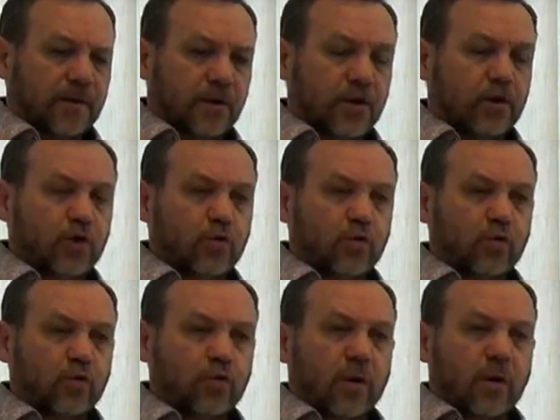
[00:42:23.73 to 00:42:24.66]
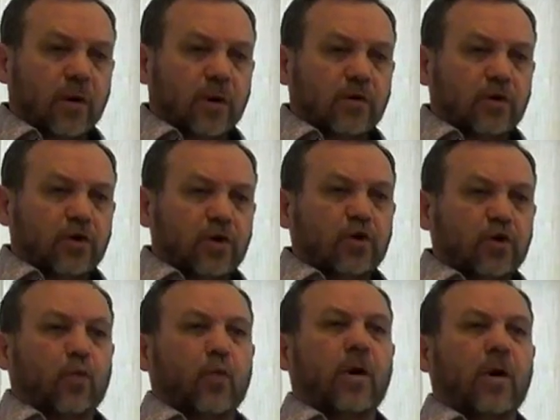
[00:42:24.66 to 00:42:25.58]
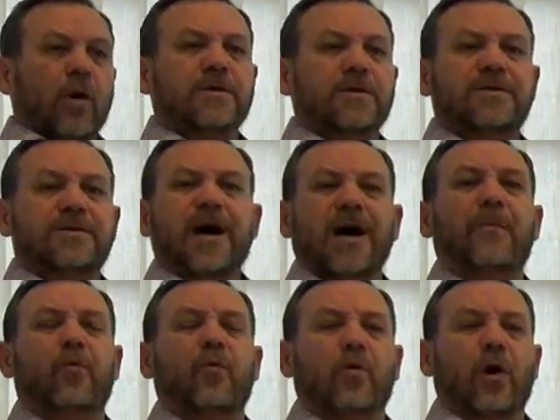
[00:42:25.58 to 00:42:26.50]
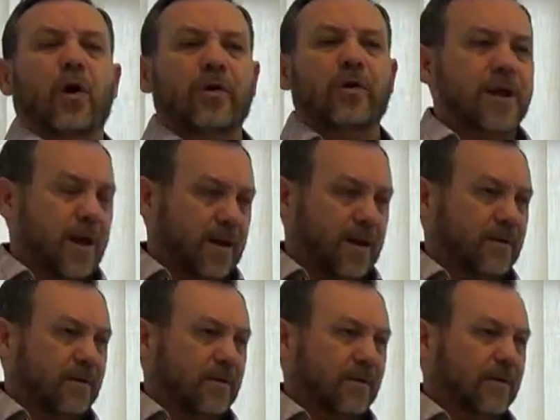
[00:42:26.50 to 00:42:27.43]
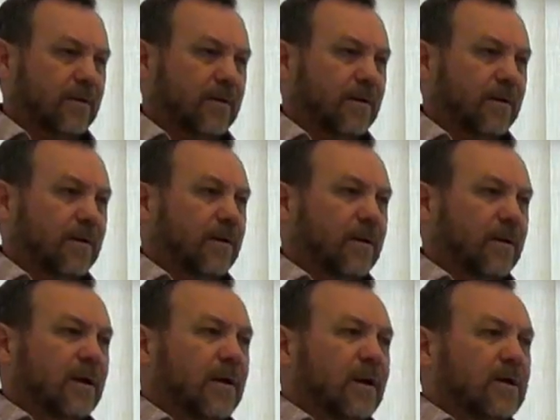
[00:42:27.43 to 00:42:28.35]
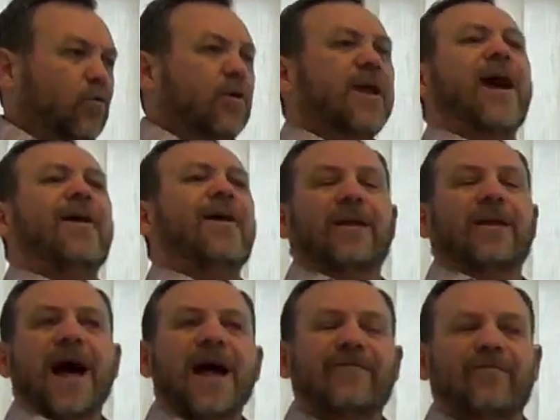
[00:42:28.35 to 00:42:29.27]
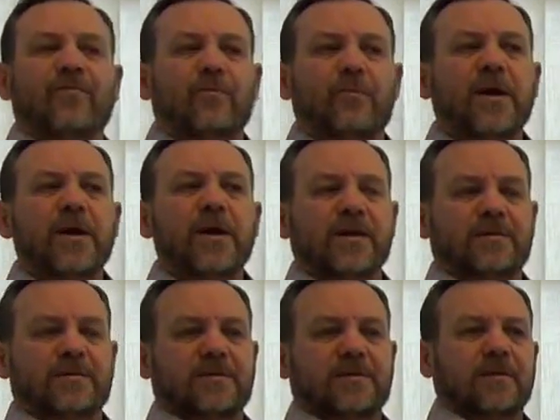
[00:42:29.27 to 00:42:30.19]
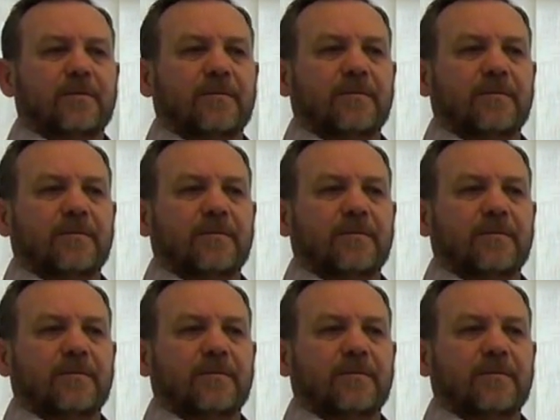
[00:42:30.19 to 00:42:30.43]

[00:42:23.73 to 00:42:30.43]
Do you want to stop worrying? Do you want to have a life of peace?